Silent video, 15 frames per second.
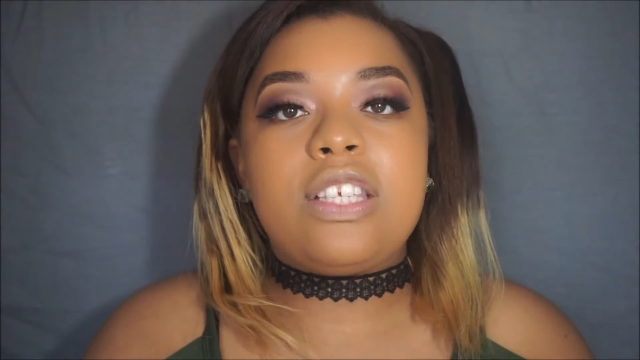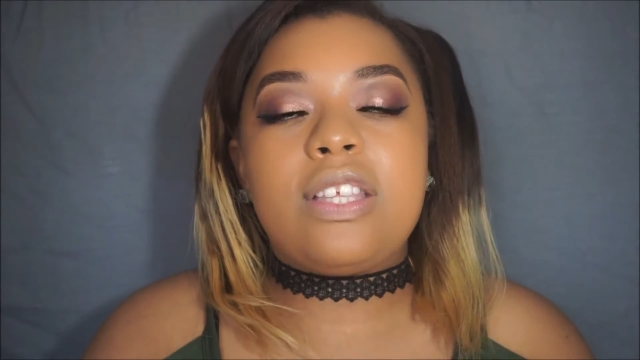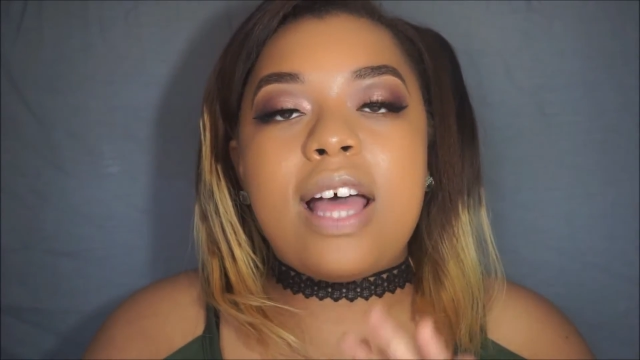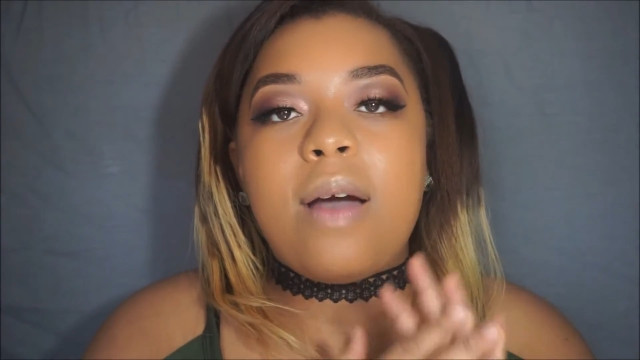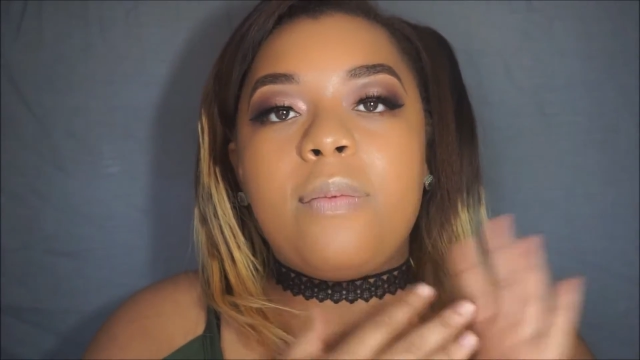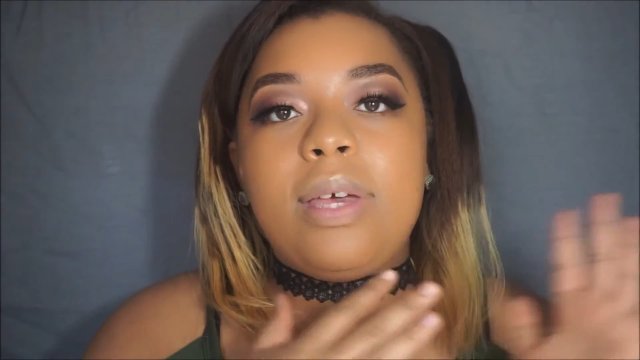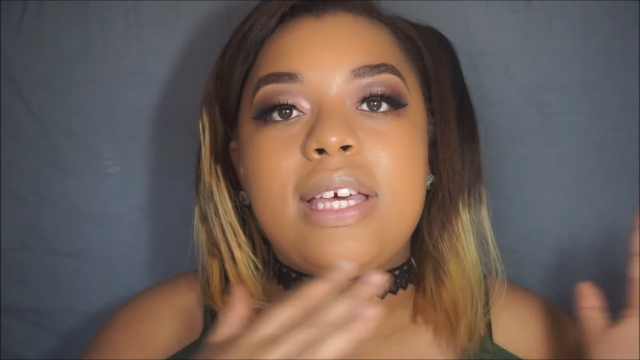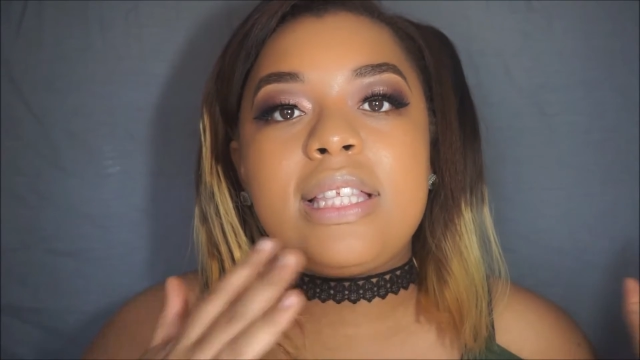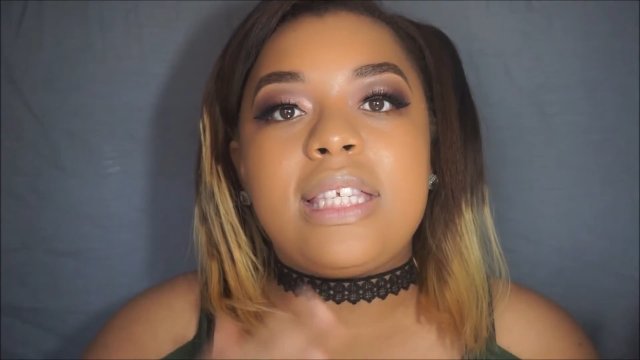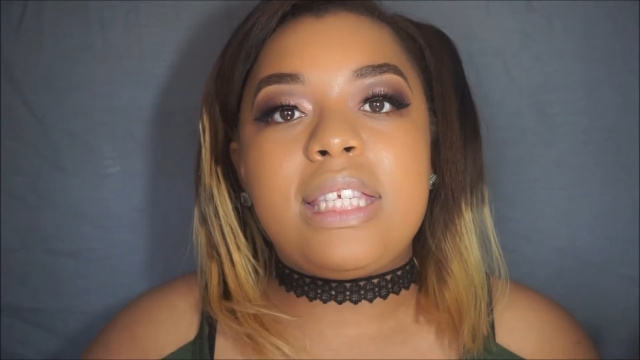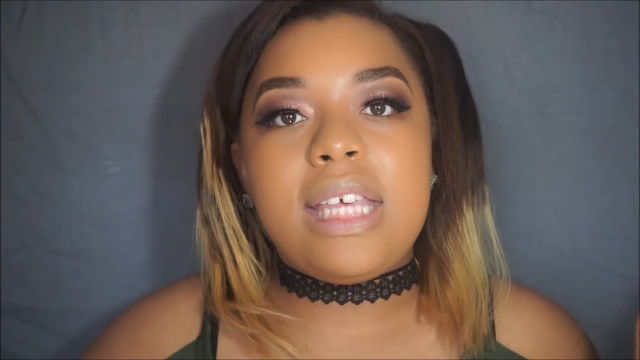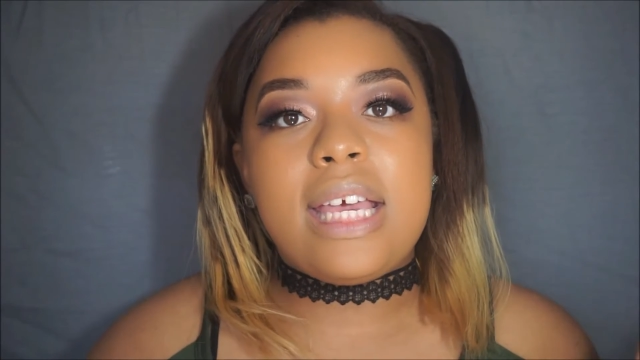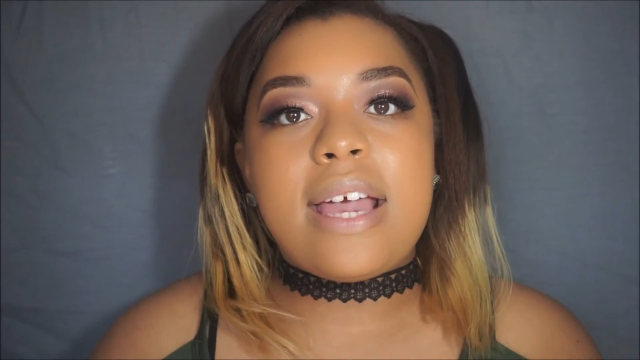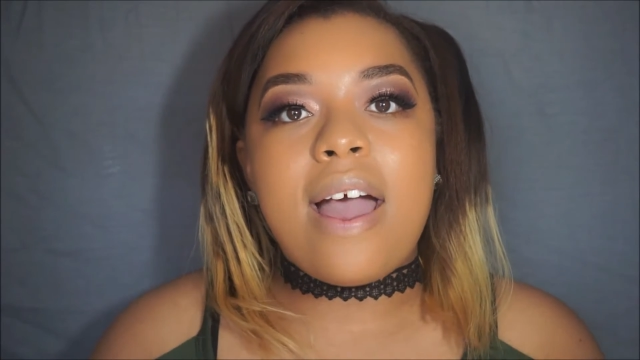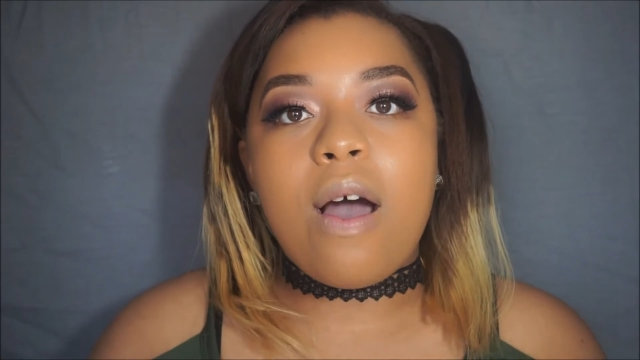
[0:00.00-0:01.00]
so that we can
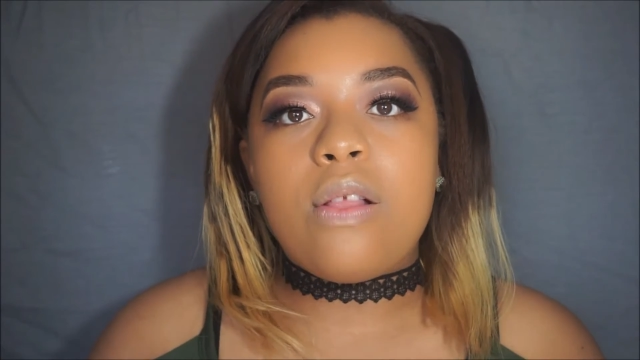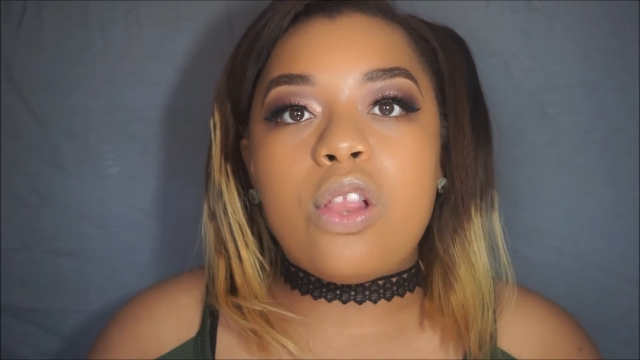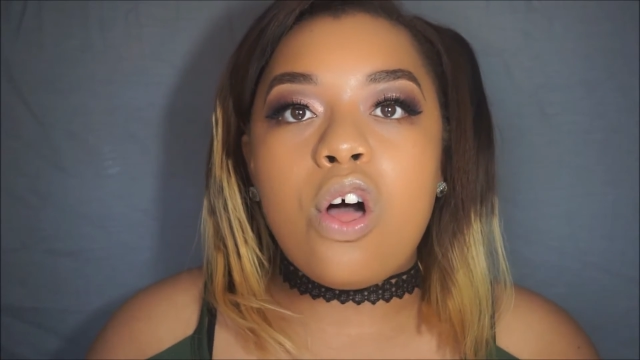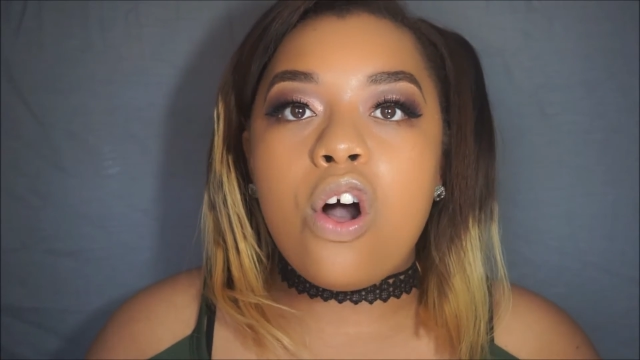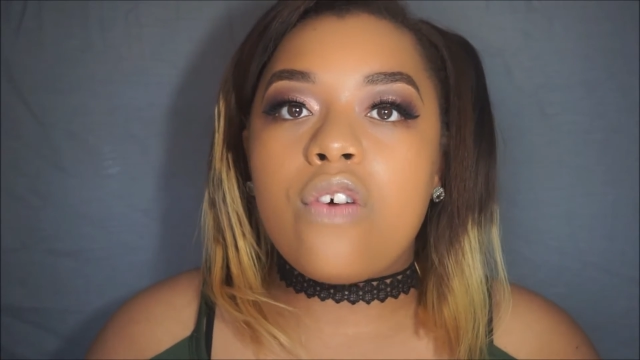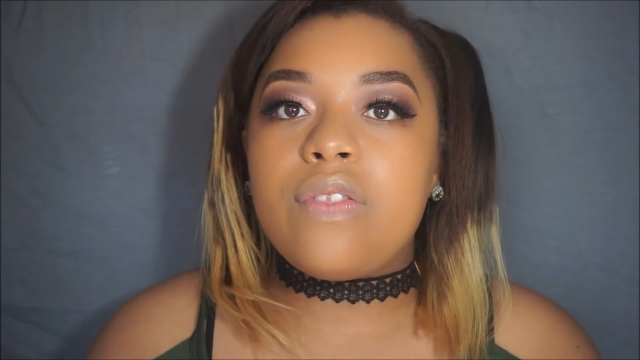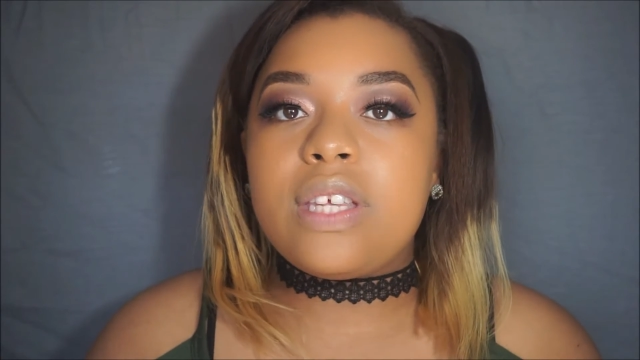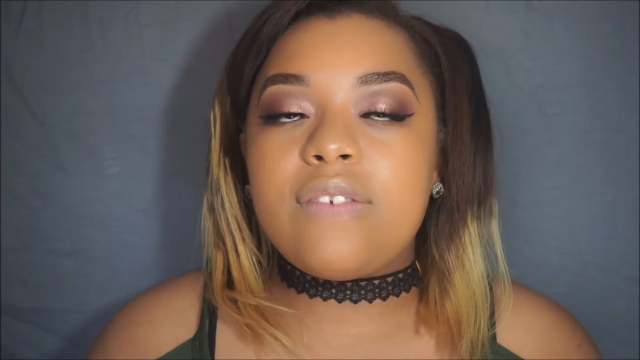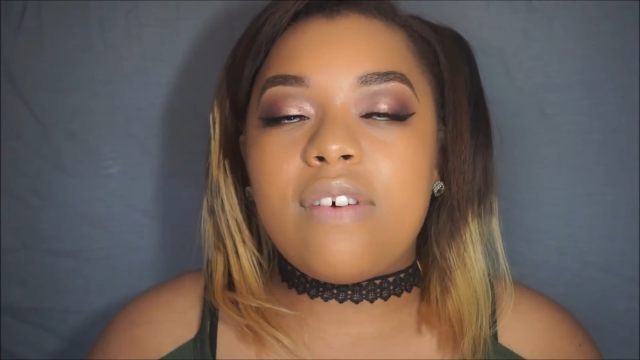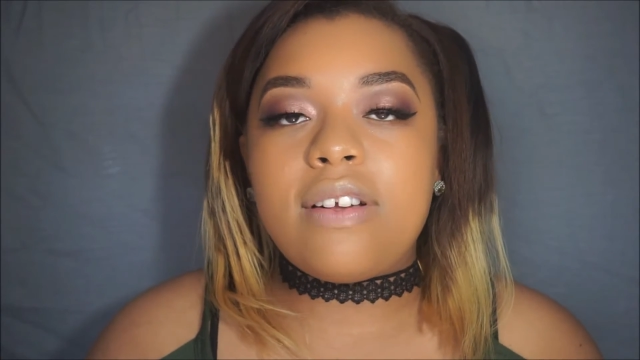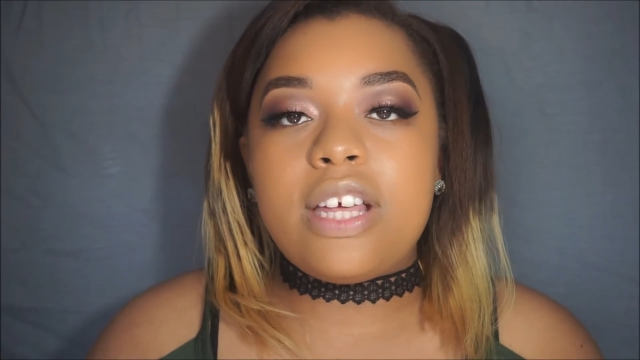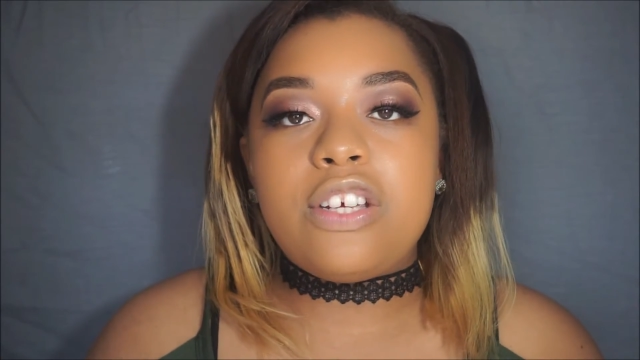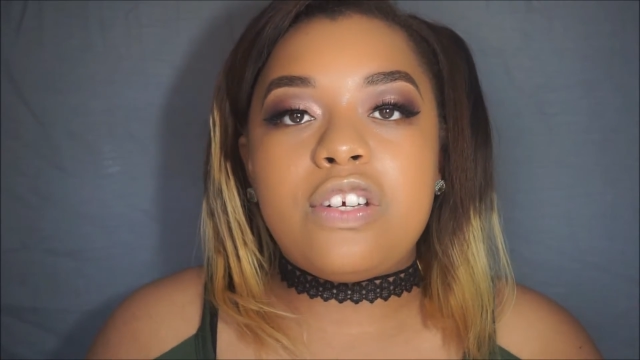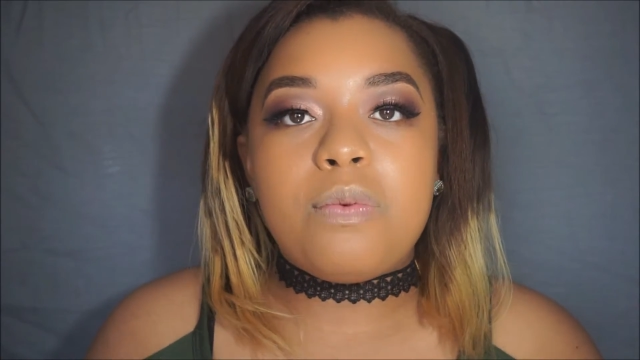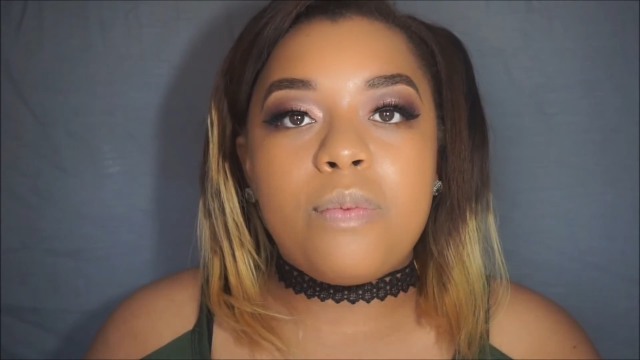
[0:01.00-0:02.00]
see how long this
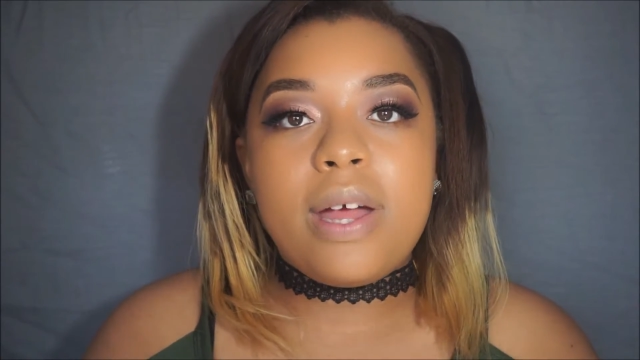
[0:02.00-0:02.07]
foundation